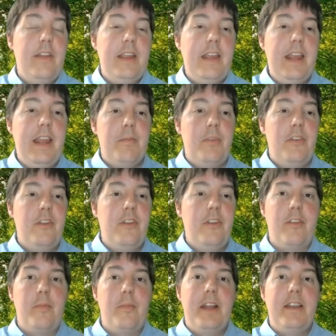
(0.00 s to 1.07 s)
campers are
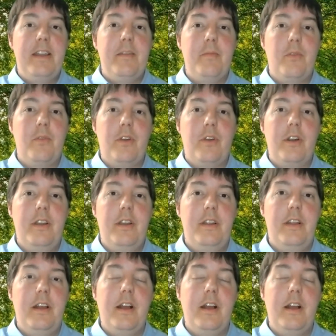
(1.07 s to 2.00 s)
expecting more